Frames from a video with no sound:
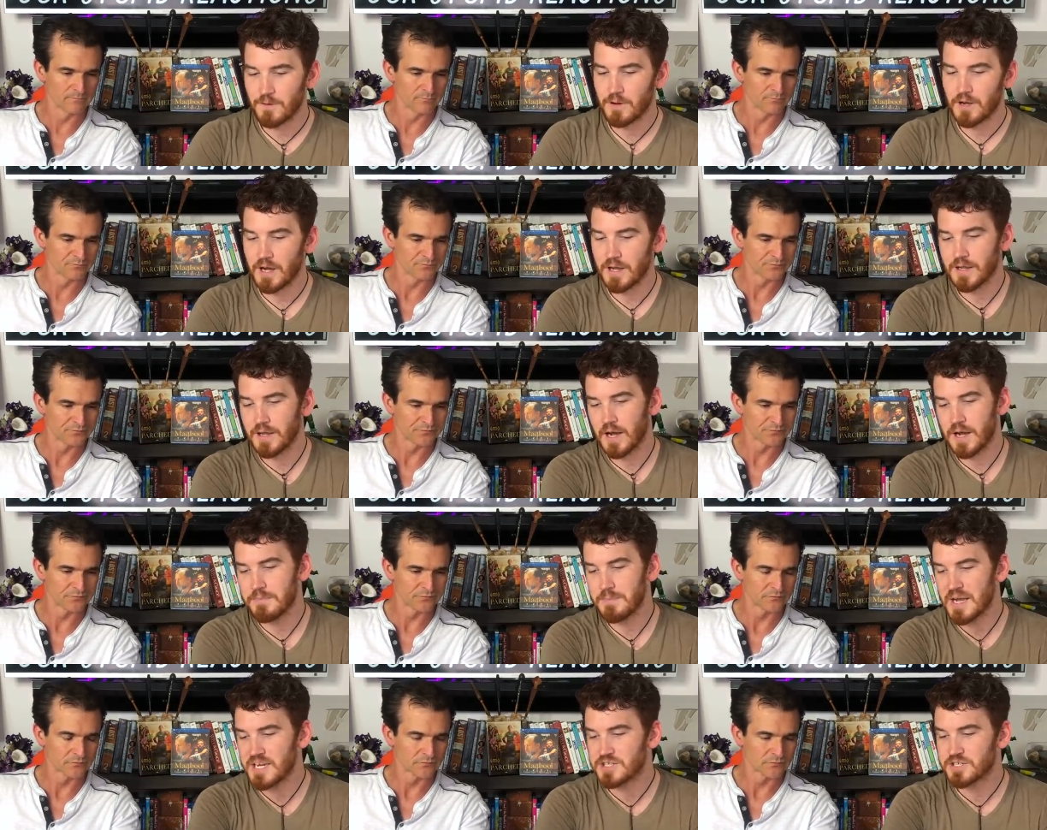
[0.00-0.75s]
Speaker 1: I,
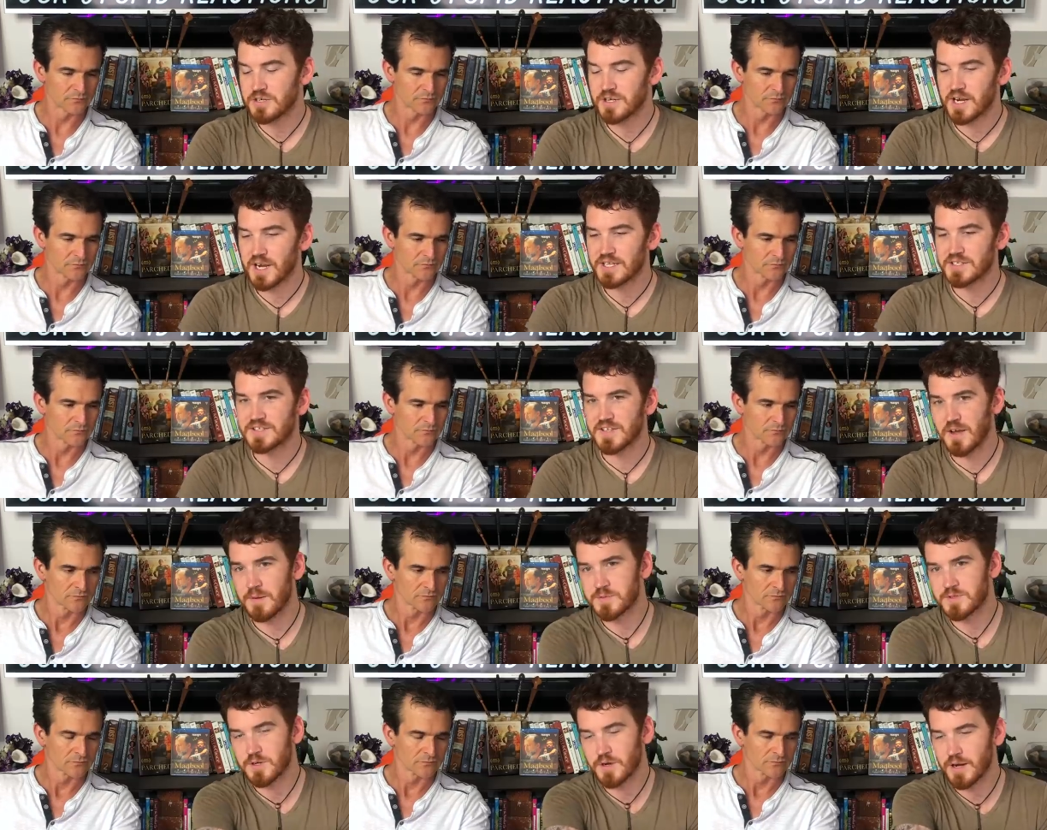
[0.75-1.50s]
I made sure it had
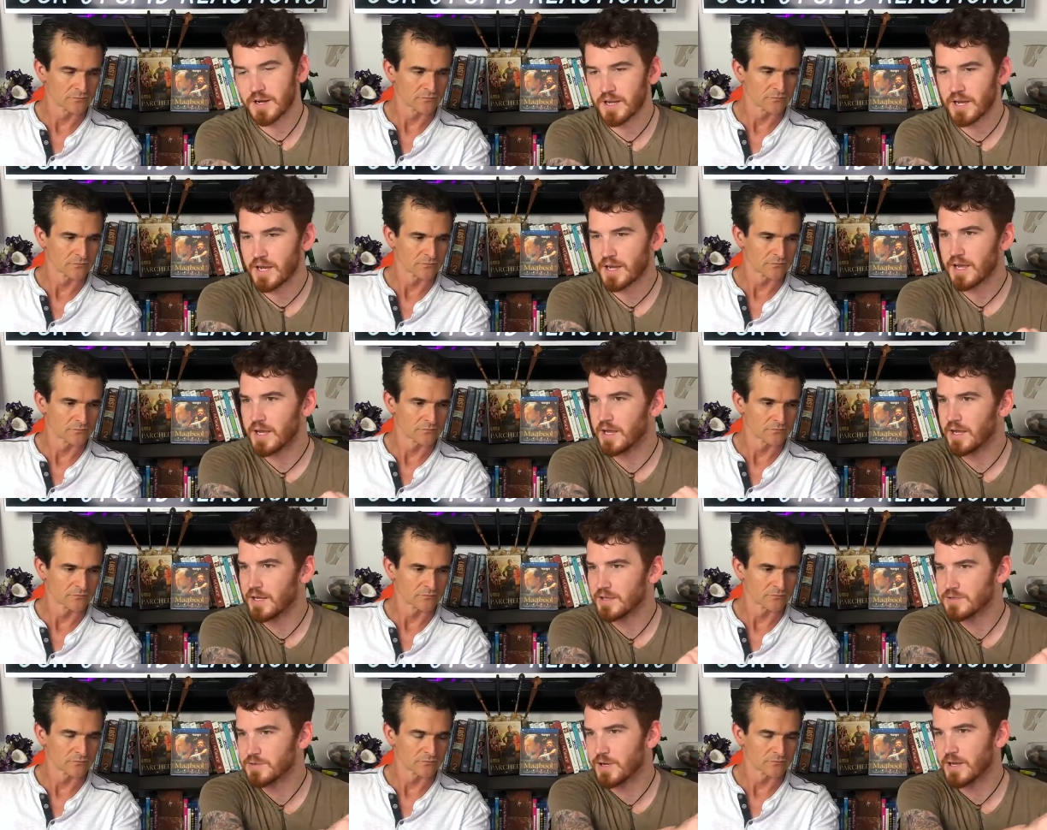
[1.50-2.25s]
subs, so I, I,
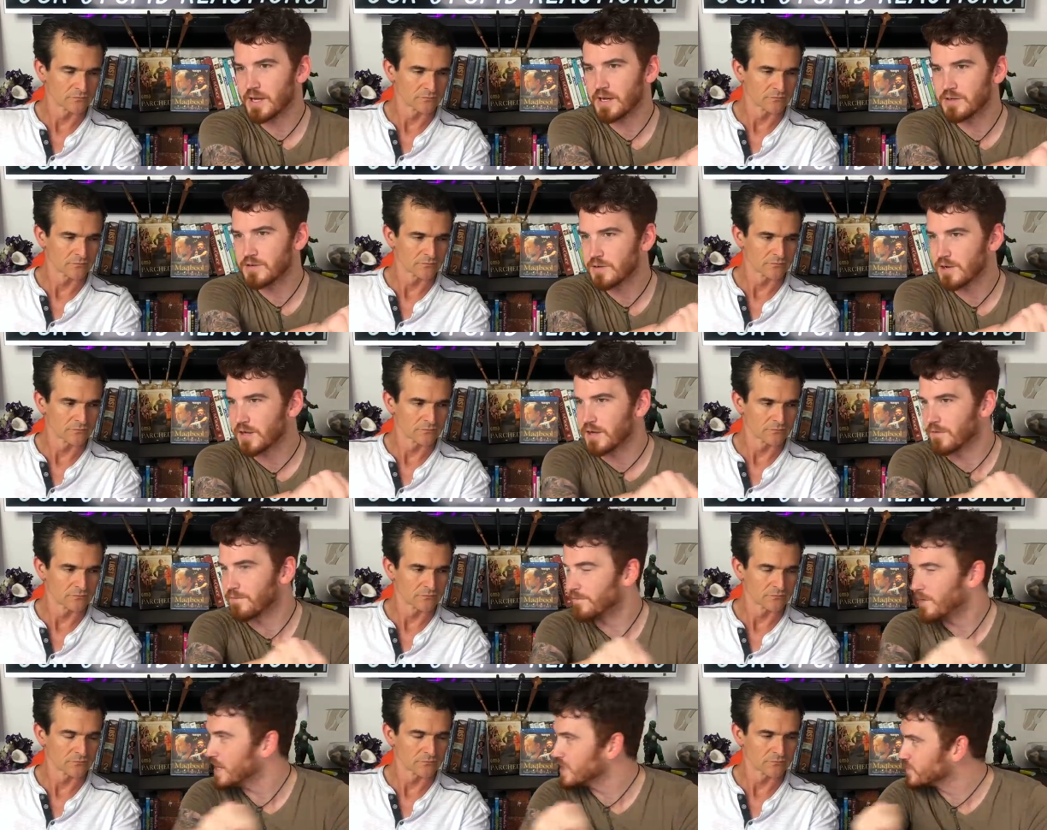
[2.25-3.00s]
so I kind of do like
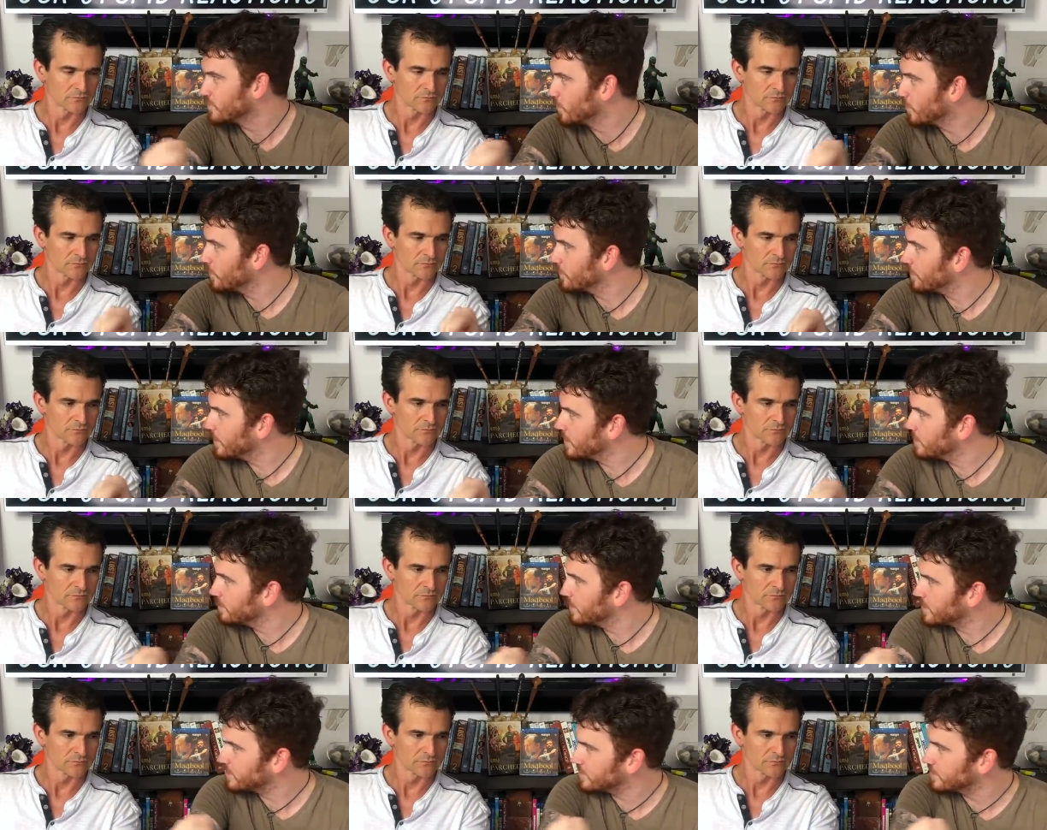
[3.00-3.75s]
a fast-forward thing
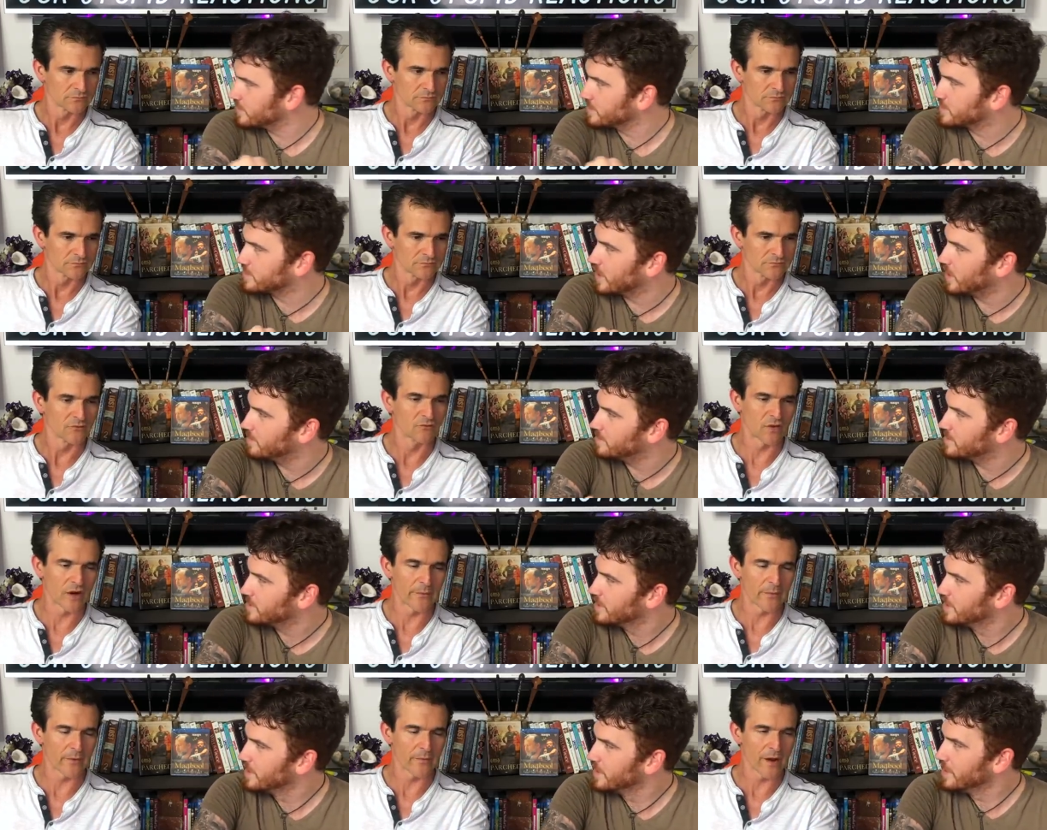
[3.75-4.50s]
to make sure it has subs.
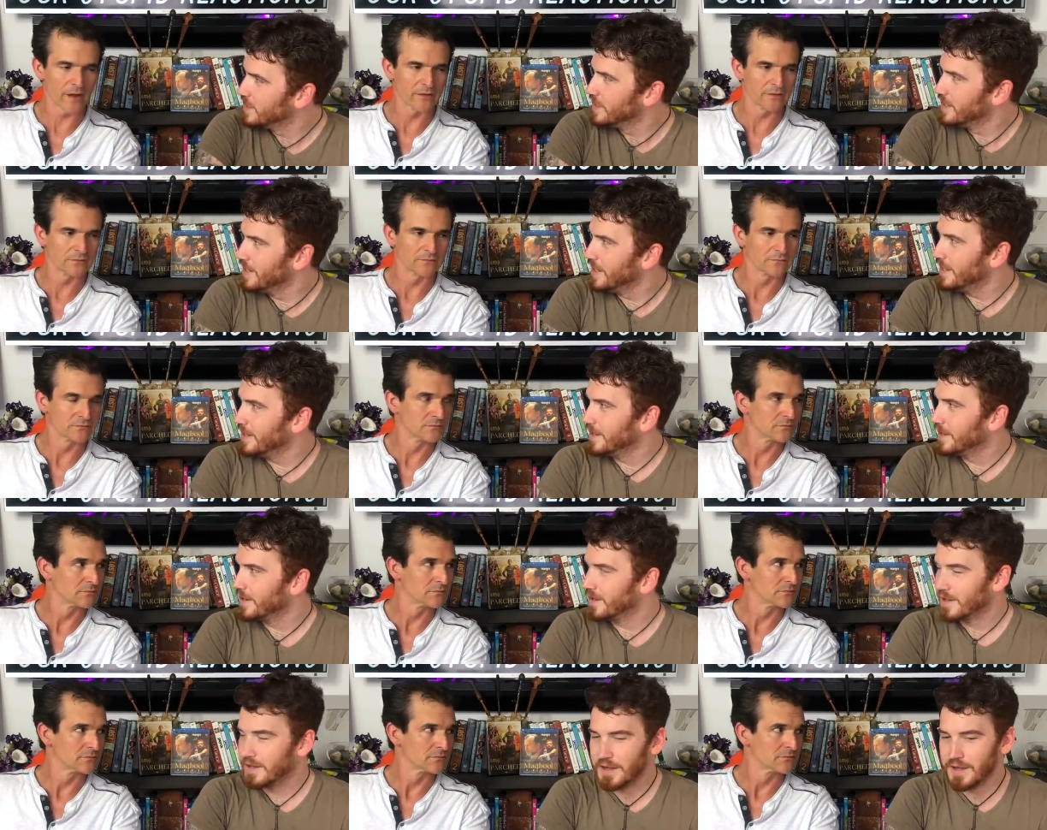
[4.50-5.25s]
Right, right, right.
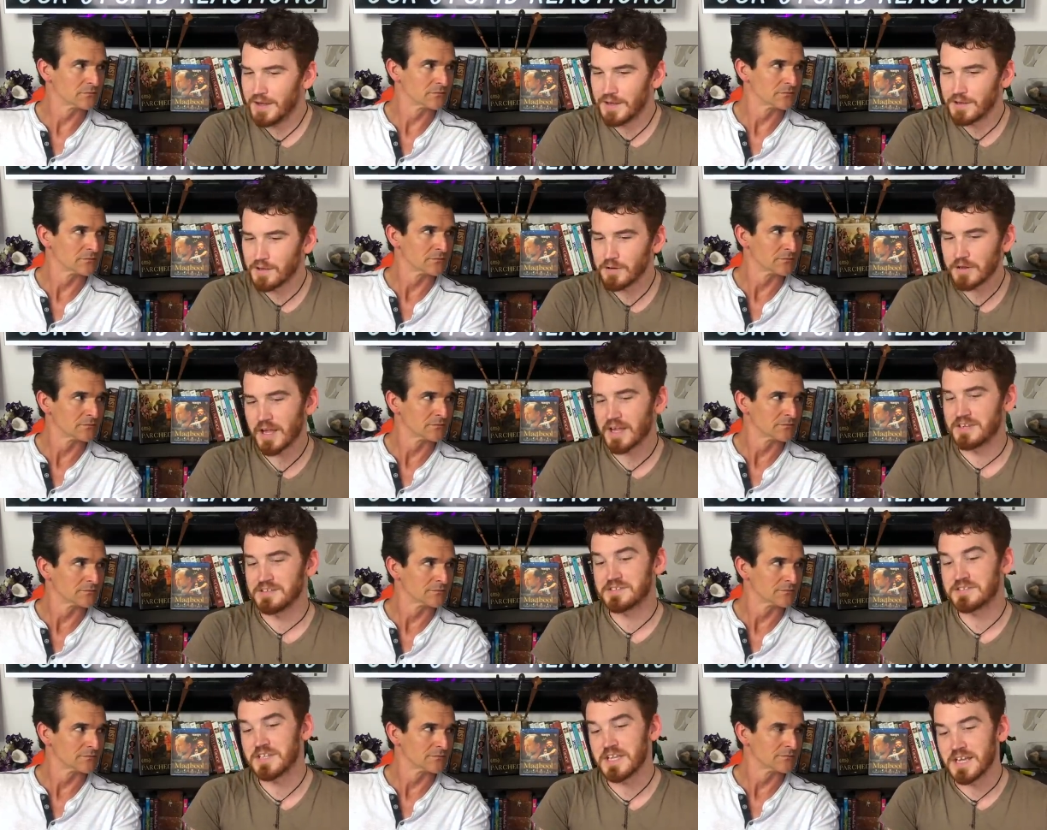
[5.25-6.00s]
It, it looked
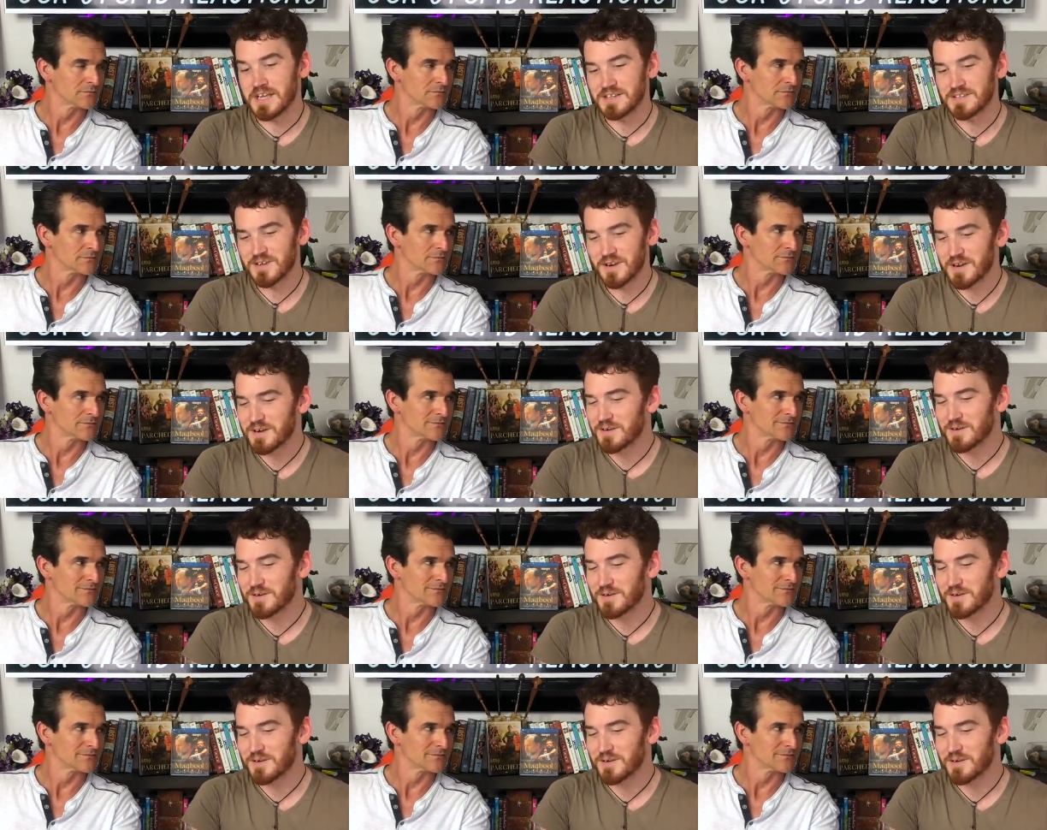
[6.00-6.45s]
like a scene, so I